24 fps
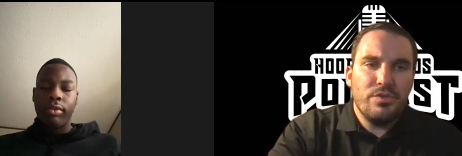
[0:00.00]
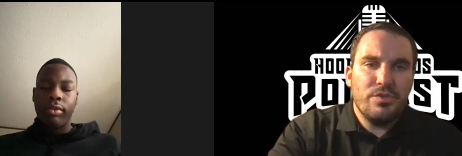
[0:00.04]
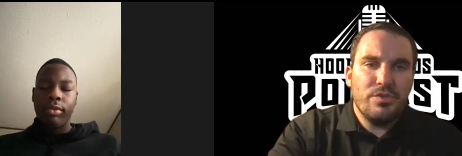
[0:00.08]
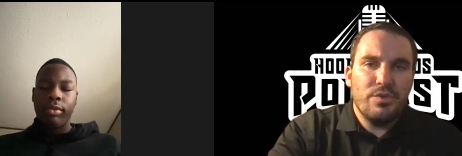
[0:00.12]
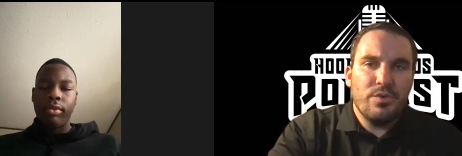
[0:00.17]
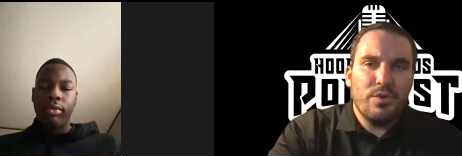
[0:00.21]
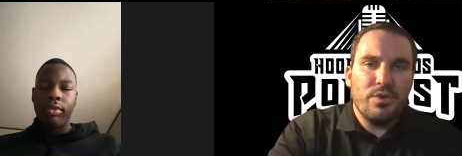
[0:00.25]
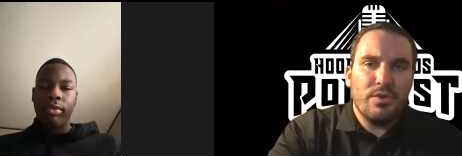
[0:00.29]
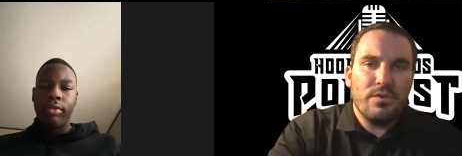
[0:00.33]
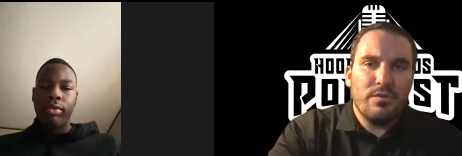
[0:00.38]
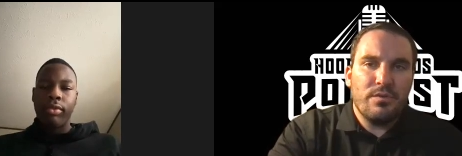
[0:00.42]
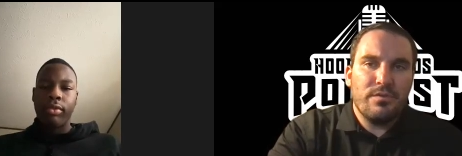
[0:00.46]
Speaker 1: do
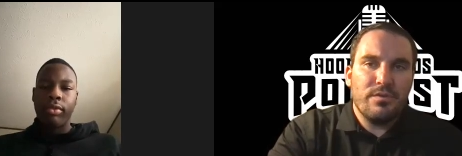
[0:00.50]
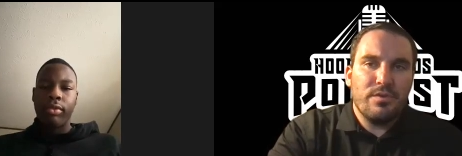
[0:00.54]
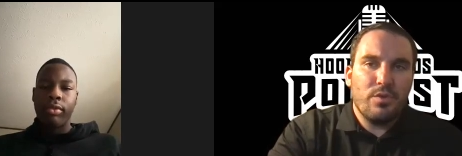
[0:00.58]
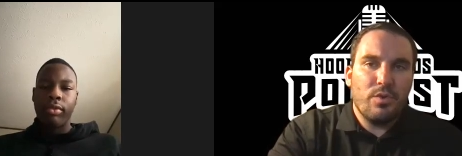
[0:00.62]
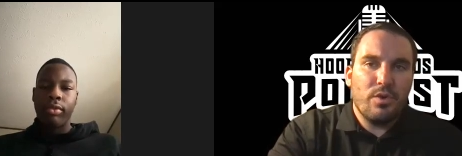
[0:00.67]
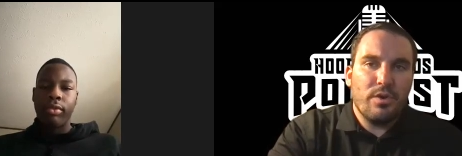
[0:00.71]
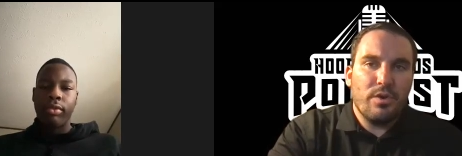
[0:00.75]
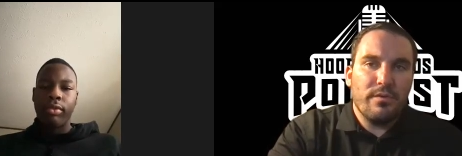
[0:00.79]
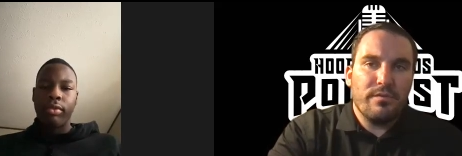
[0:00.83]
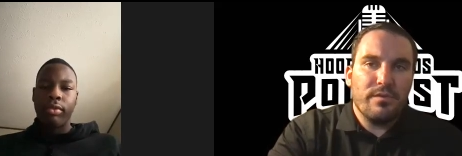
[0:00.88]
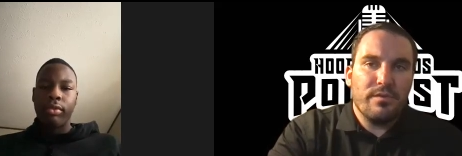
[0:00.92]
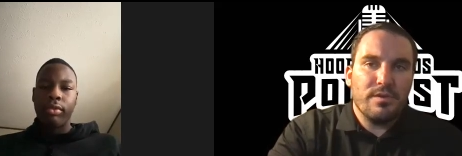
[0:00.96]
on the
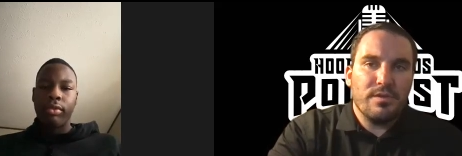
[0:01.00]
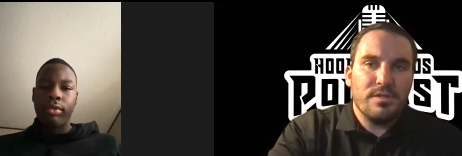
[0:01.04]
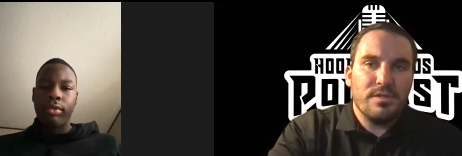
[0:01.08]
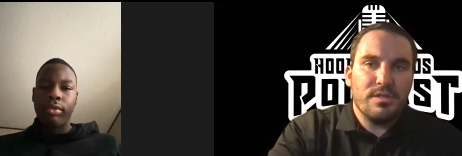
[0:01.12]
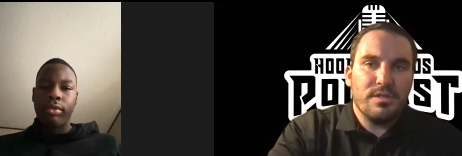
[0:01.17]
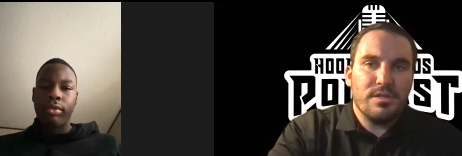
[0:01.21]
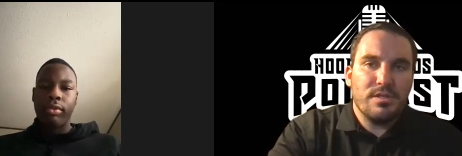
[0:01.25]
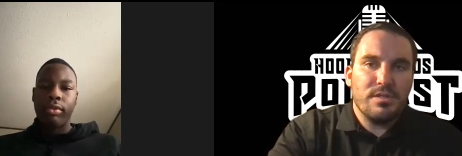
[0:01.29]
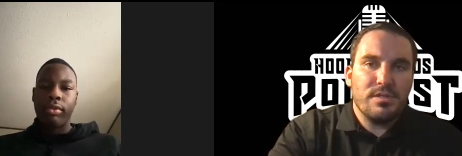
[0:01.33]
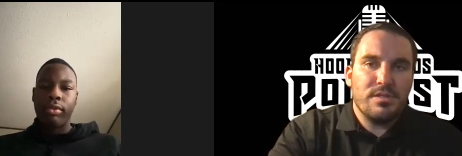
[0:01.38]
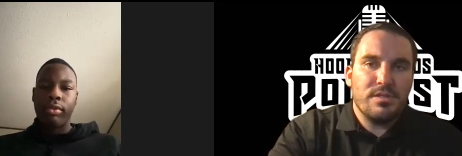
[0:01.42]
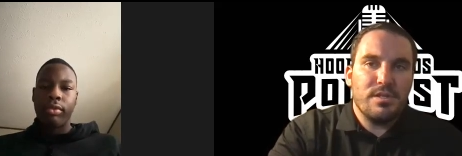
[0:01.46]
floor
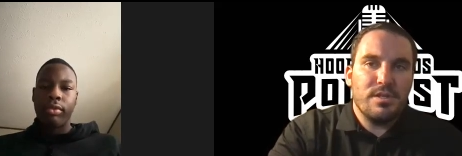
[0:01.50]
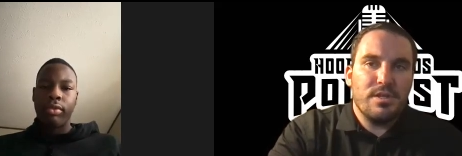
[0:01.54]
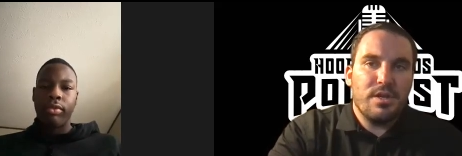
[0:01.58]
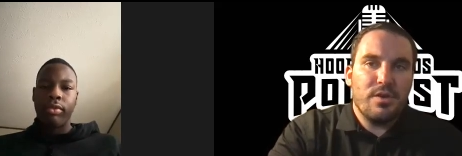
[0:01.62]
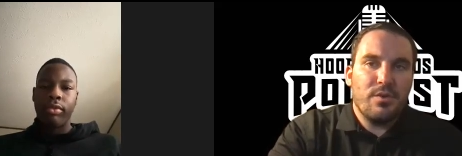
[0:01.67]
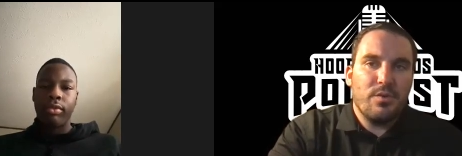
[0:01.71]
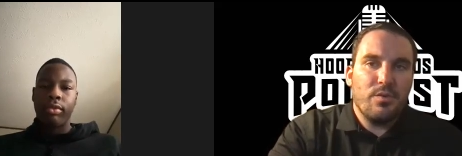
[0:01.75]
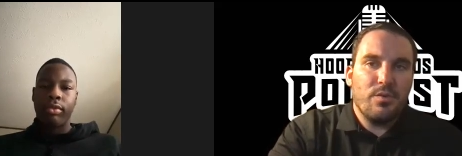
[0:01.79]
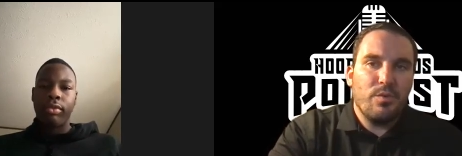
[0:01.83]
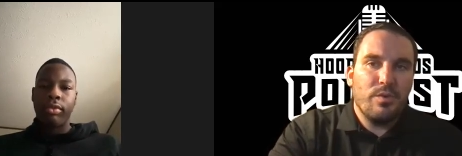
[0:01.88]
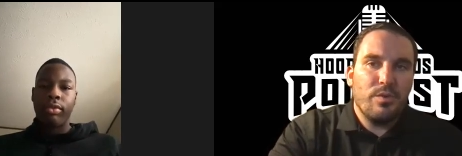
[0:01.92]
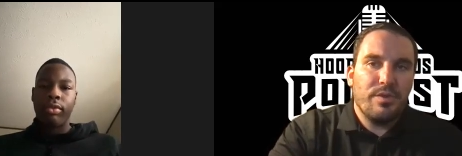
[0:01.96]
versus you
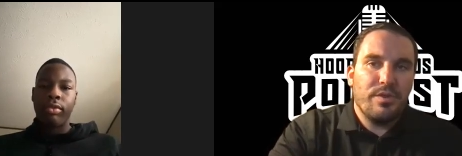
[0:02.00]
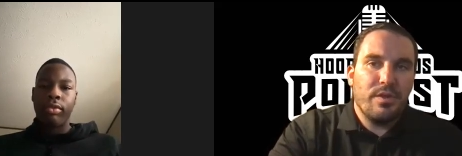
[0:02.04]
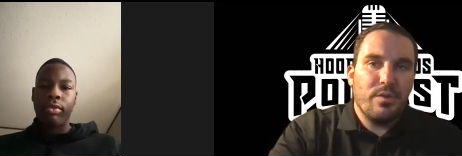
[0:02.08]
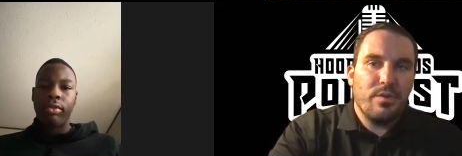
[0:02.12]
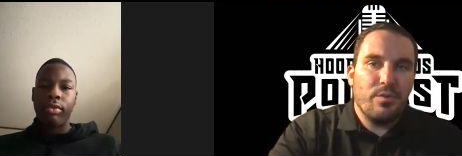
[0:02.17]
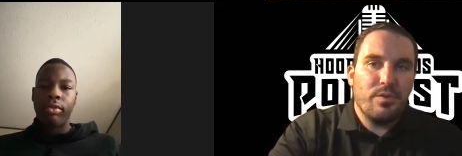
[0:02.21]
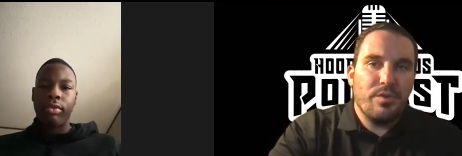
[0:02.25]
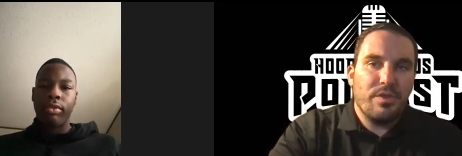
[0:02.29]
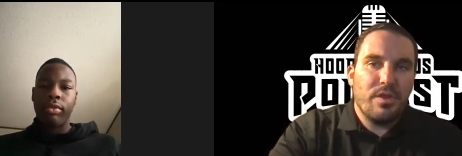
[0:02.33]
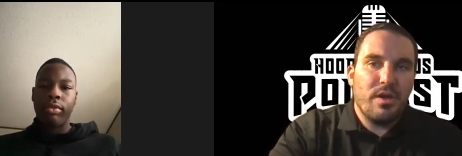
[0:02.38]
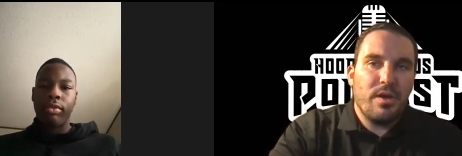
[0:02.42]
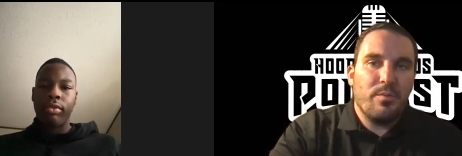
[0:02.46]
know with the,
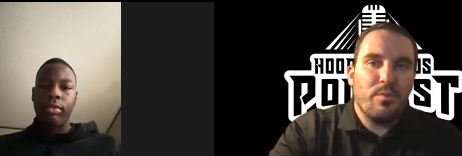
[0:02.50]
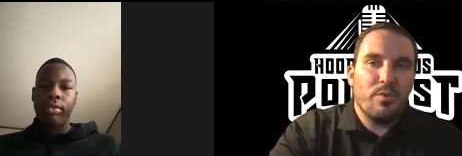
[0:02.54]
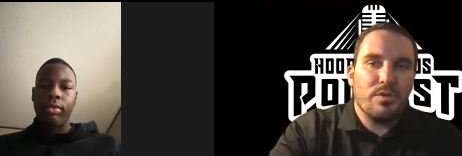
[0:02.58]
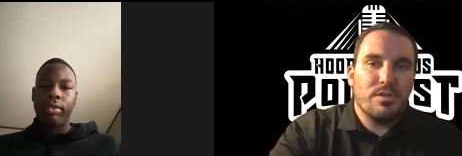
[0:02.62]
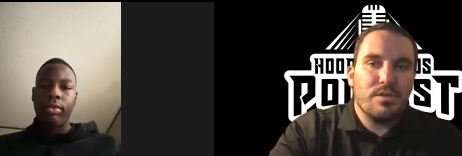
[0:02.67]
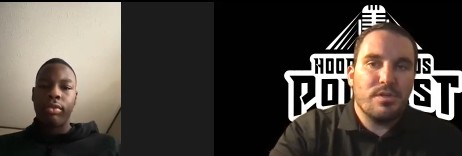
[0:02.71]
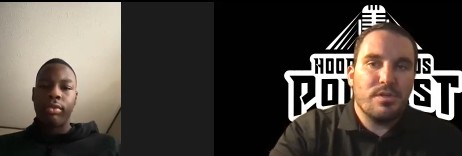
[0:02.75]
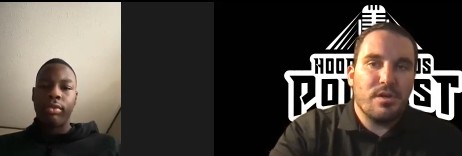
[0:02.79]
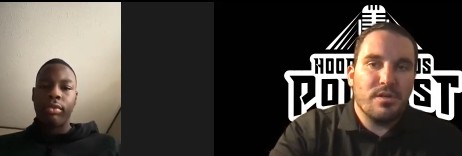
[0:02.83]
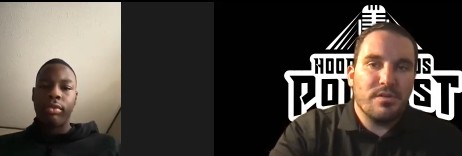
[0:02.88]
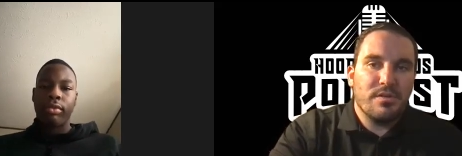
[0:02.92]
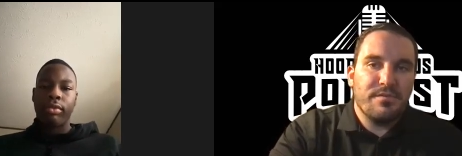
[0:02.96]
with upward
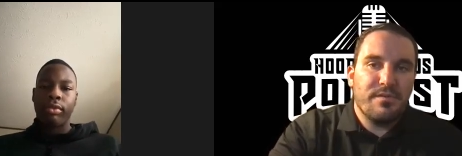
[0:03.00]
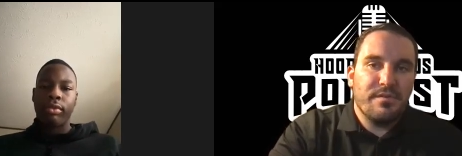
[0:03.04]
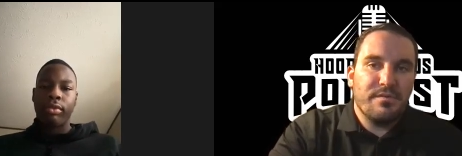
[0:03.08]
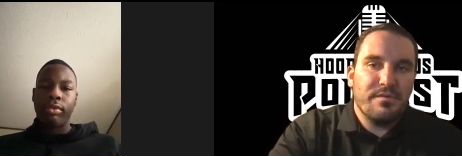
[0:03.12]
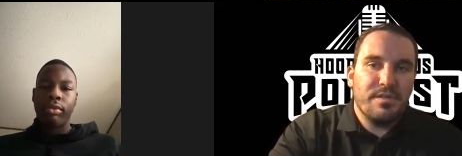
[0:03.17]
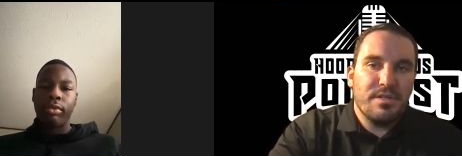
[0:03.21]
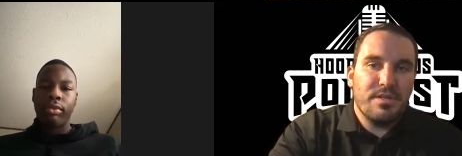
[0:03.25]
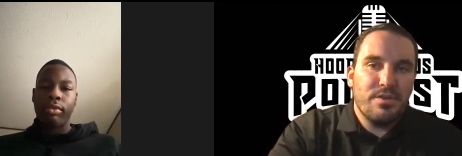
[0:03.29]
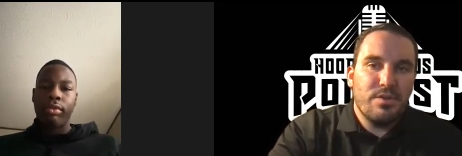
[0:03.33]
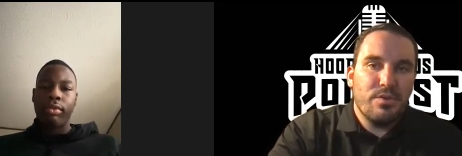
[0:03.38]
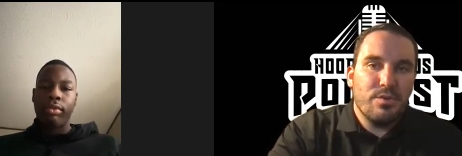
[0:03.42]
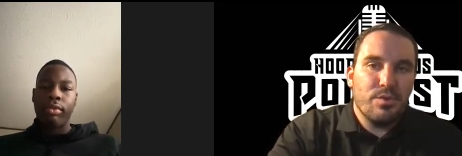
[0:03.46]
stars
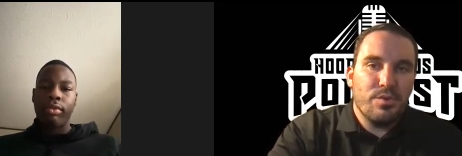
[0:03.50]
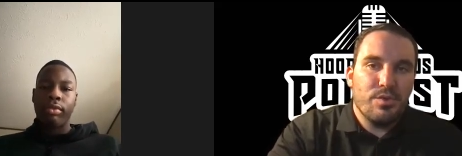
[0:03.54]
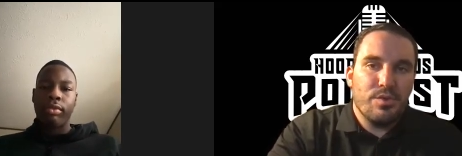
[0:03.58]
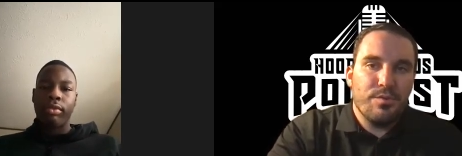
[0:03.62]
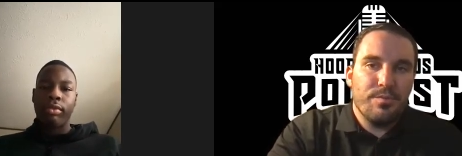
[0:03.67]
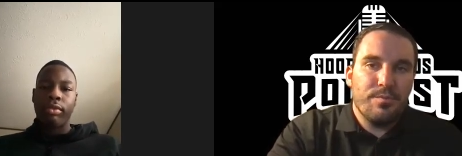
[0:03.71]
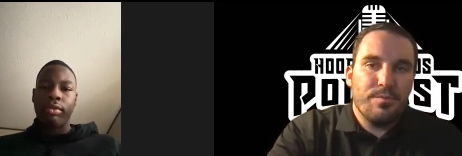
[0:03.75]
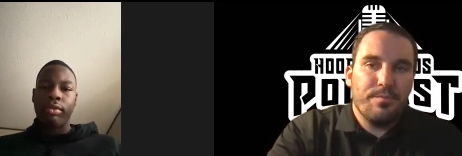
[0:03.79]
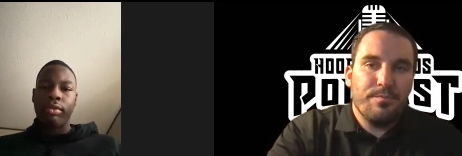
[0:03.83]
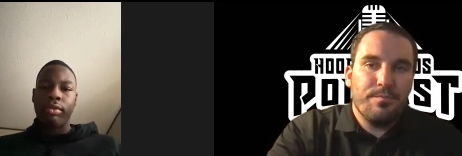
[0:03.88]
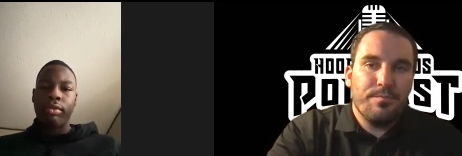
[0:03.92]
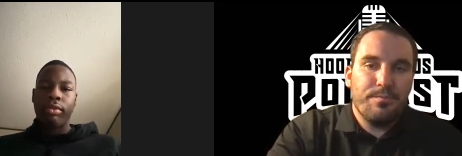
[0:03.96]
15u group
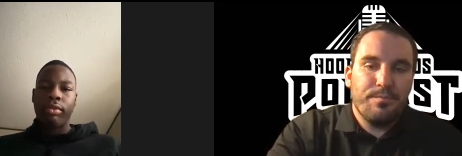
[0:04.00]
